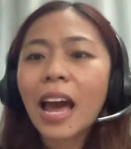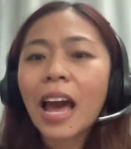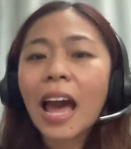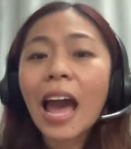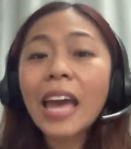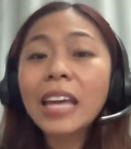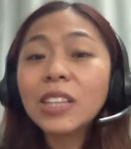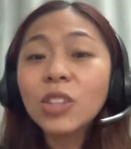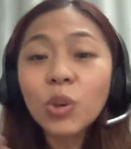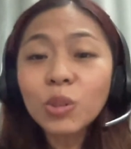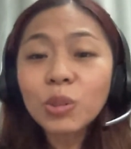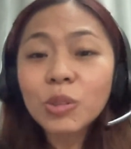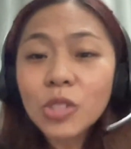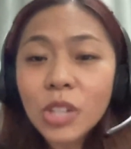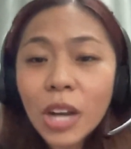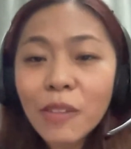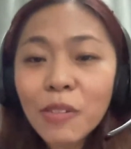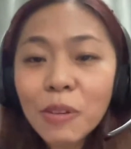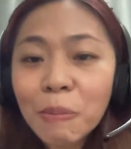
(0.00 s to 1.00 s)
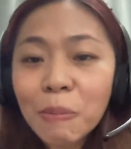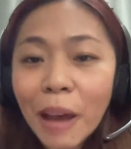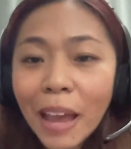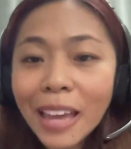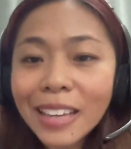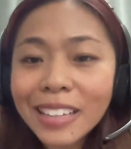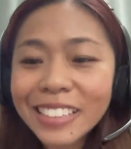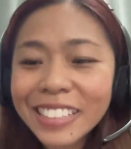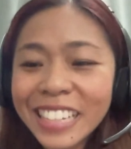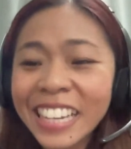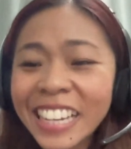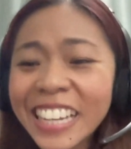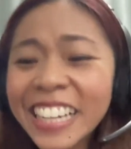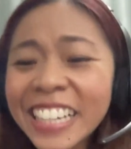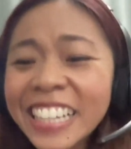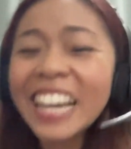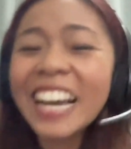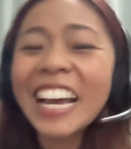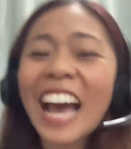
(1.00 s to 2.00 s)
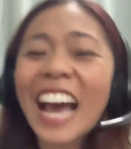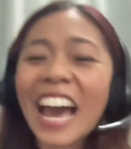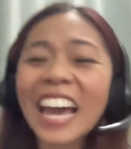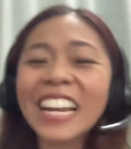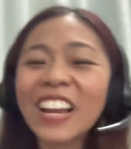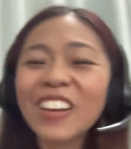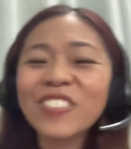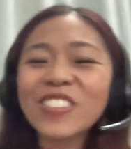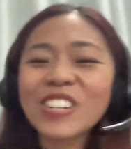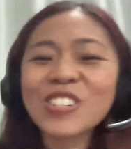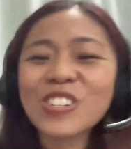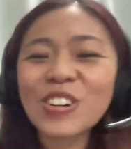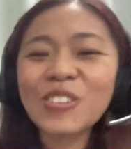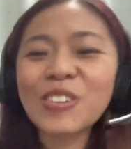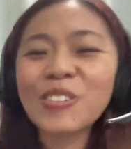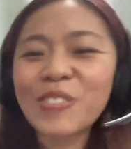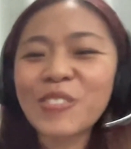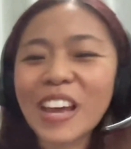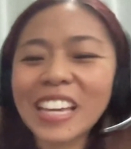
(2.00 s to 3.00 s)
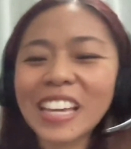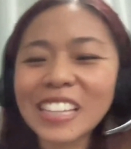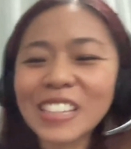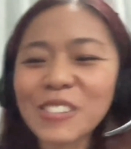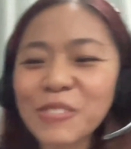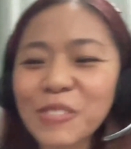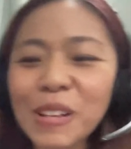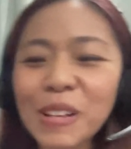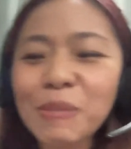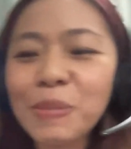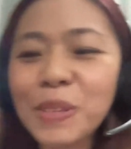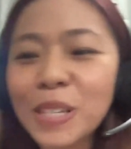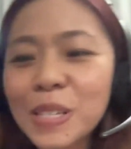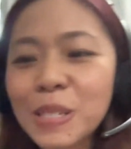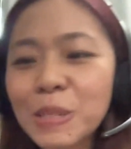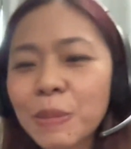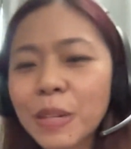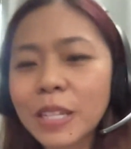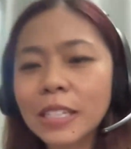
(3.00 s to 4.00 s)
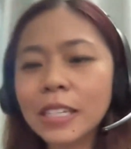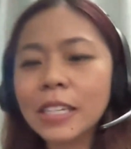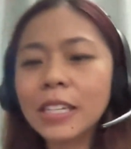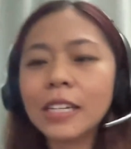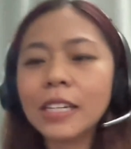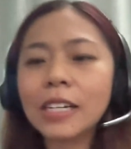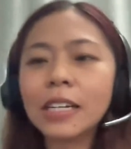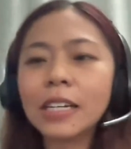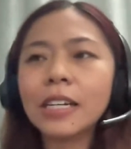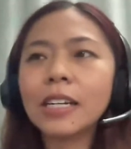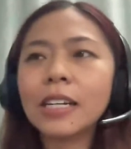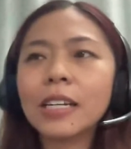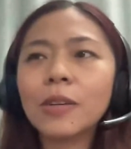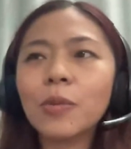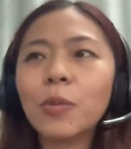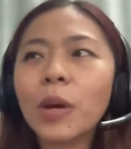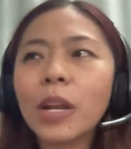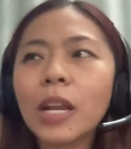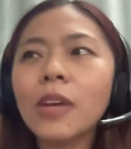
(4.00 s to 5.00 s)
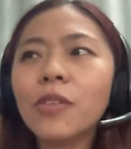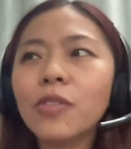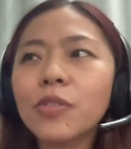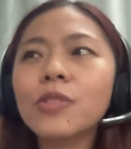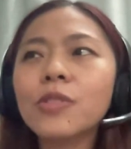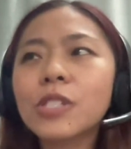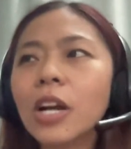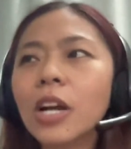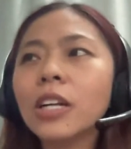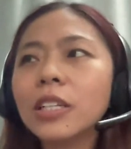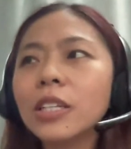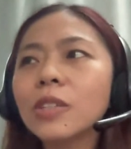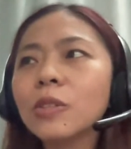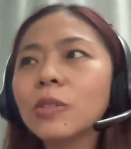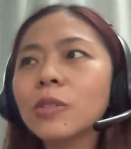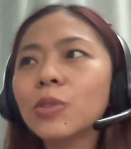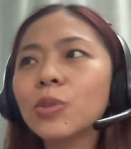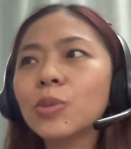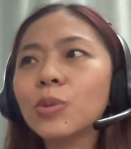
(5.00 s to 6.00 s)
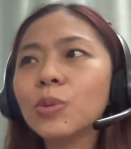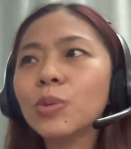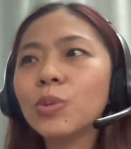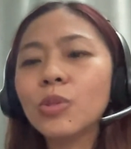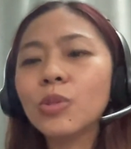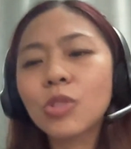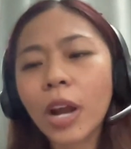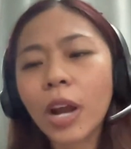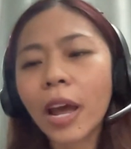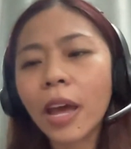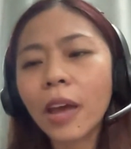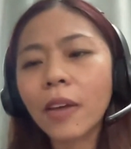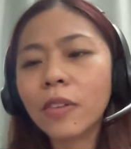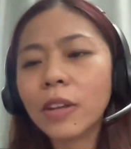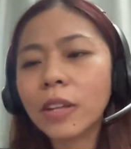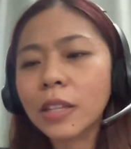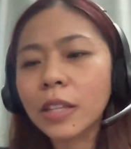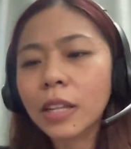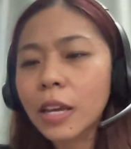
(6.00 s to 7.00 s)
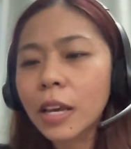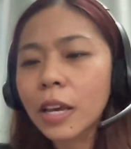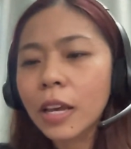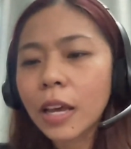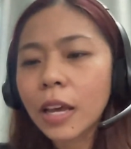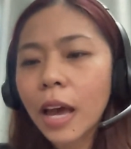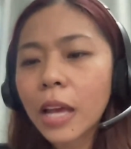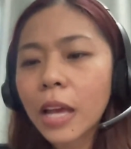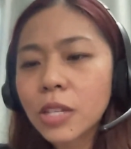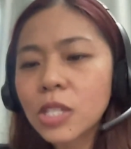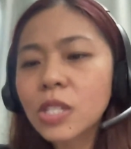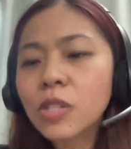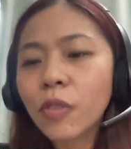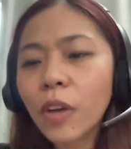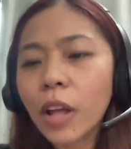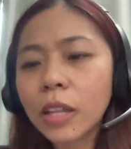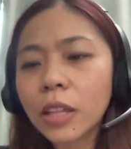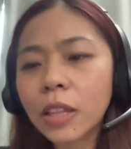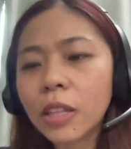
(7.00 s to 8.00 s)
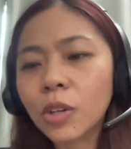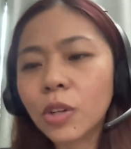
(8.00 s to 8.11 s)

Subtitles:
I don't drive a bike. I never drove a bike in the Philippines. But here, when I started to drive, and I just felt the